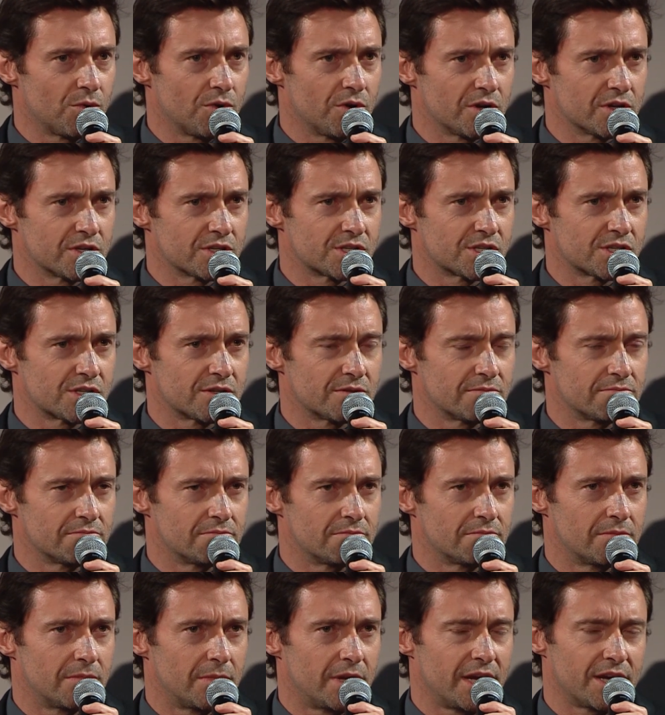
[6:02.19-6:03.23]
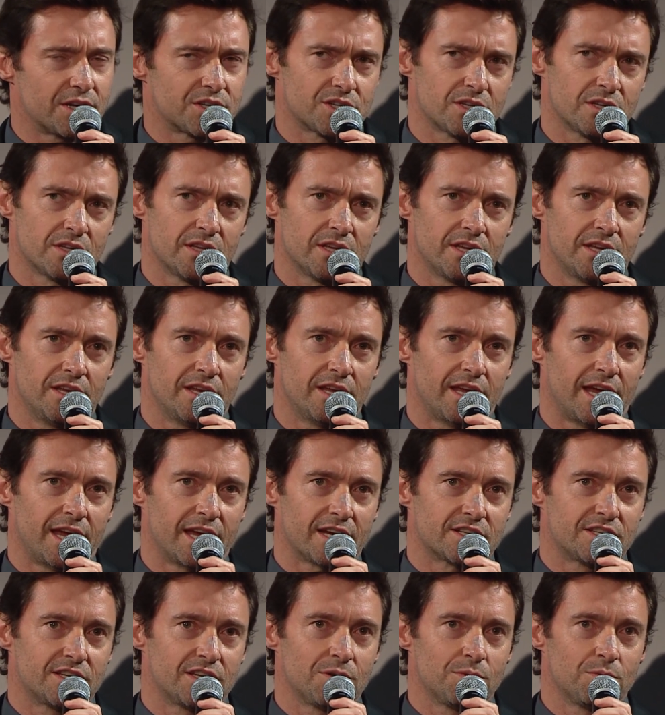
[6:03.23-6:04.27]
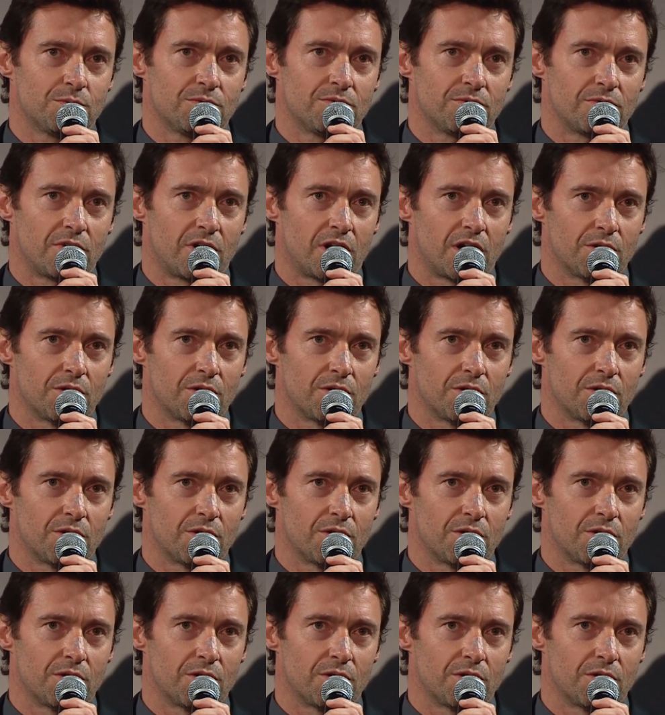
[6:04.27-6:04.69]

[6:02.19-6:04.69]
was actually acting,